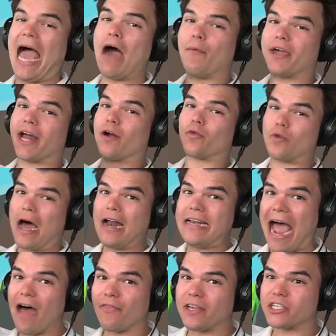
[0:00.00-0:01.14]
Now we gotta run
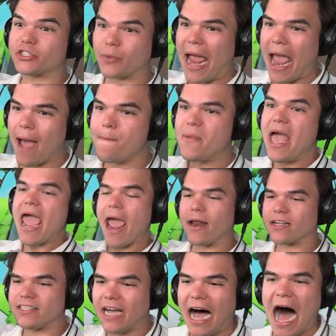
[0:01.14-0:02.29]
down this ramp
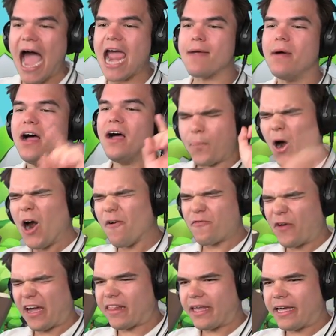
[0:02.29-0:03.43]
and time
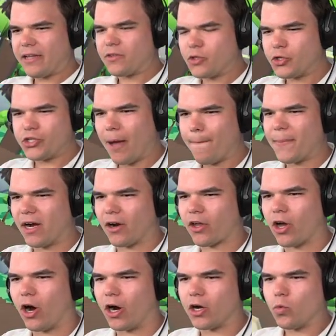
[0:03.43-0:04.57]
perfectly to jump in our
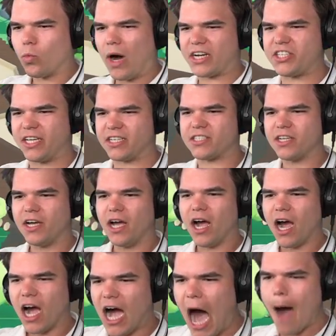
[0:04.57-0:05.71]
cart. Watch this.
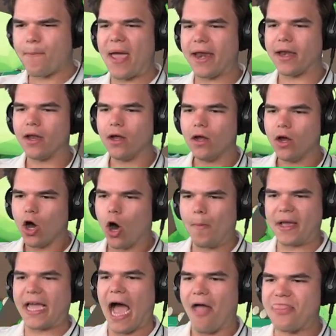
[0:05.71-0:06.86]
Hop in. Oh
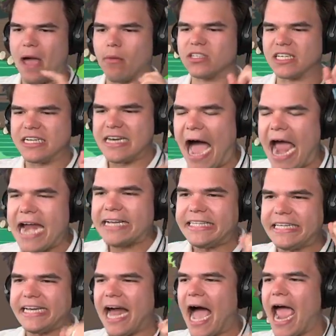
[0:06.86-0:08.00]
my god, that was a
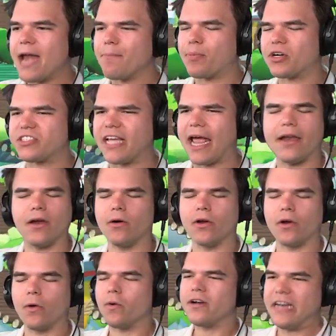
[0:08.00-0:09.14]
99%, no,
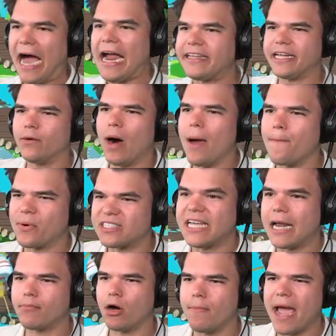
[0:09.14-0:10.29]

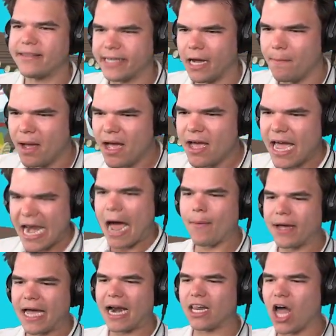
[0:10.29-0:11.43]
91% momentum, and now
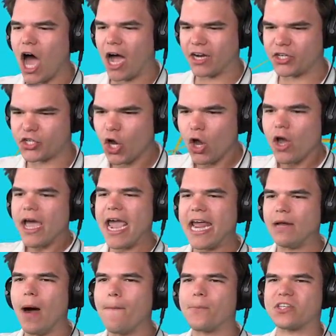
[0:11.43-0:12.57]
we gotta launch.
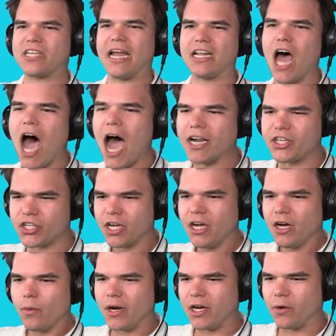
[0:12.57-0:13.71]
81% launch,
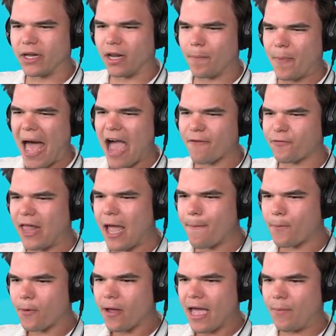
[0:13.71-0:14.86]
we do a little
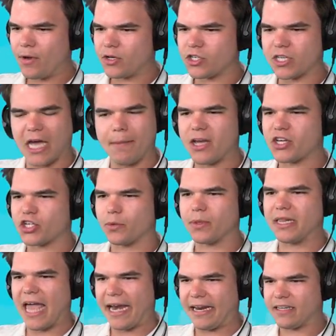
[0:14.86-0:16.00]
backflip, and we just gotta make sure we
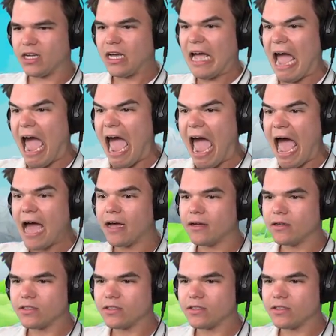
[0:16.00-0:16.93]
land it. Ah!